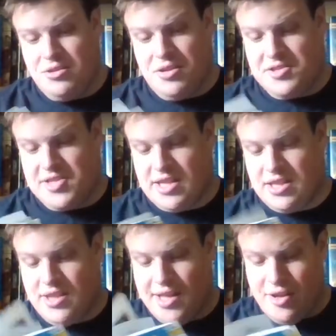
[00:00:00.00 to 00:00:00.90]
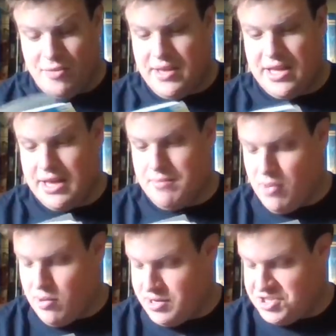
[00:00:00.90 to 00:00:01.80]
of looks a little bit like
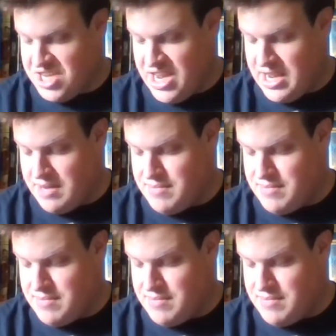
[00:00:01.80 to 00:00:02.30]
Mara Jade.